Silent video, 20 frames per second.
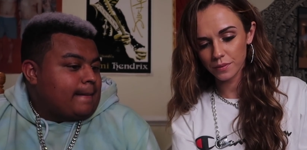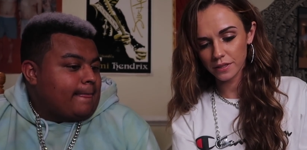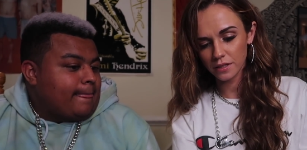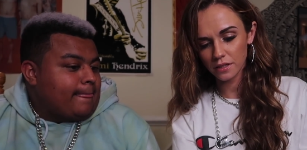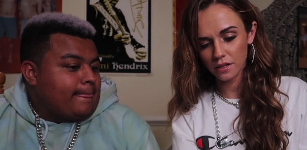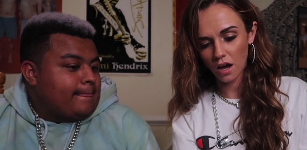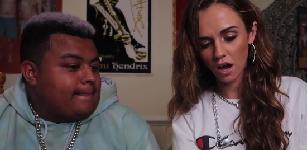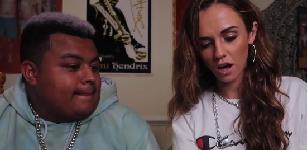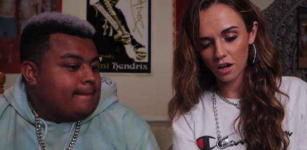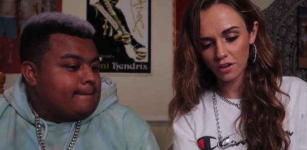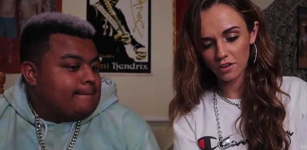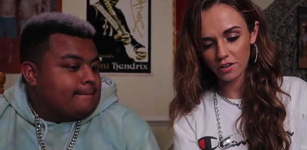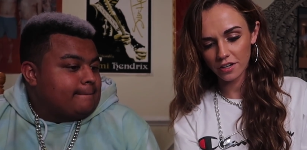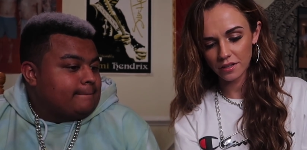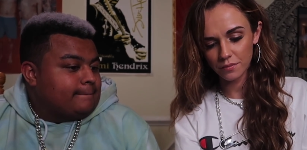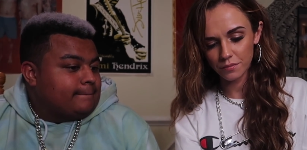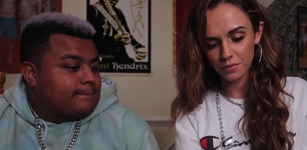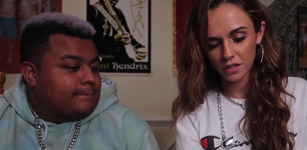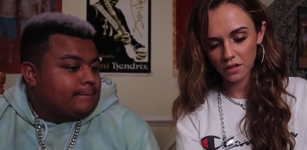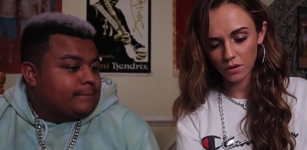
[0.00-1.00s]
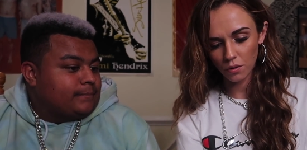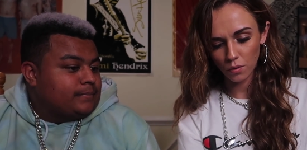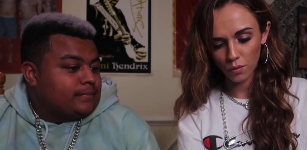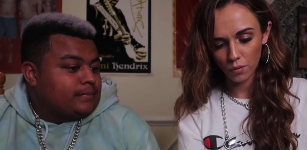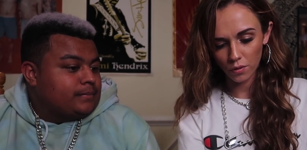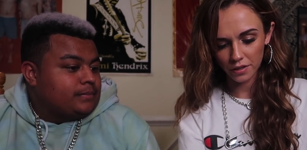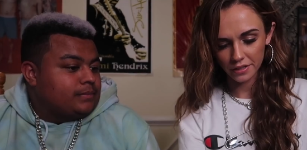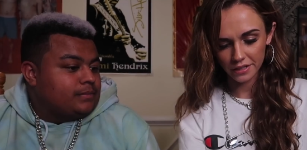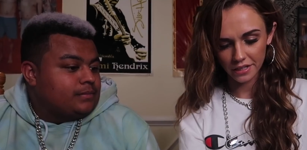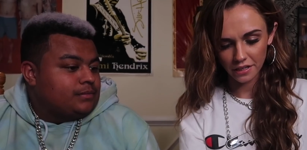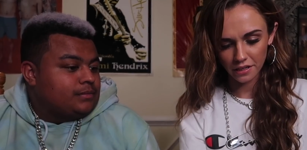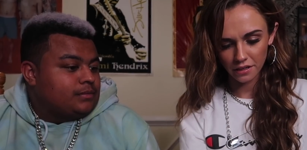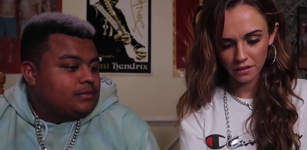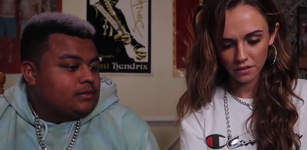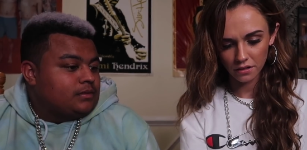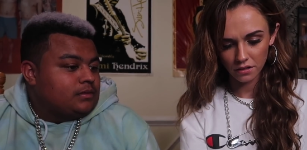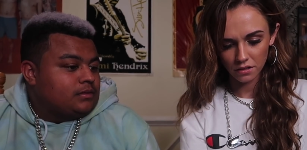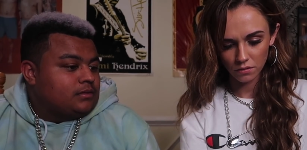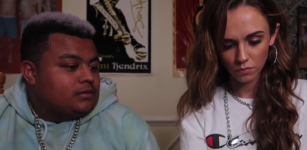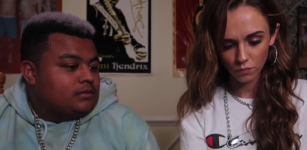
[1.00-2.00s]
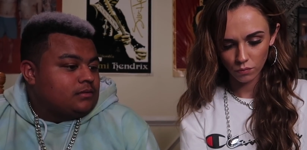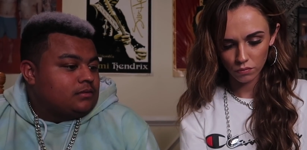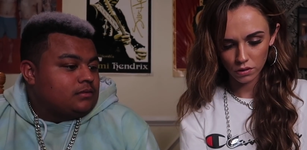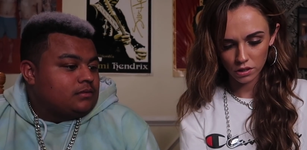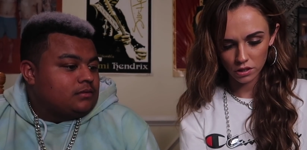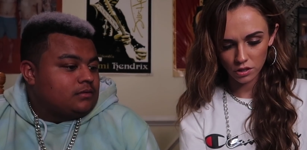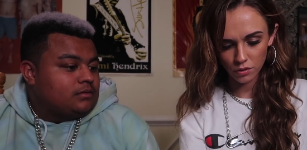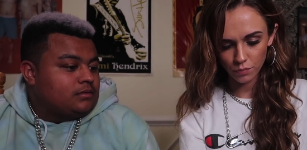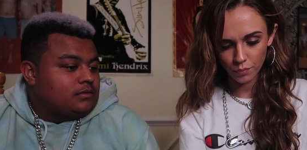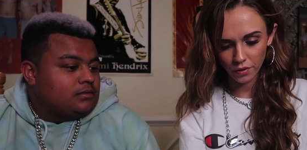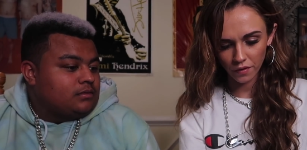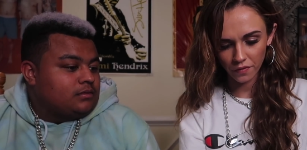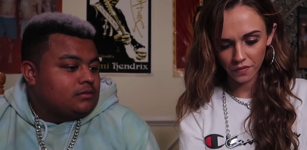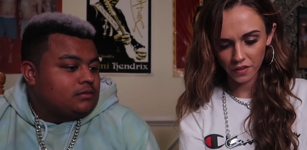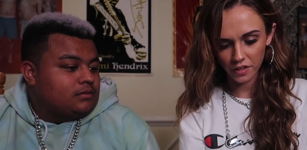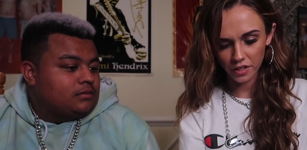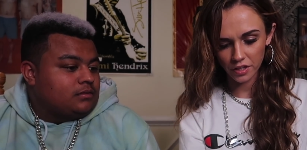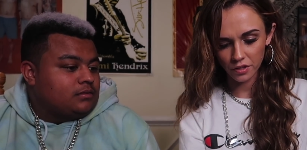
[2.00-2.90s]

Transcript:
Speaker 1: being hungry and being horny? Where you put the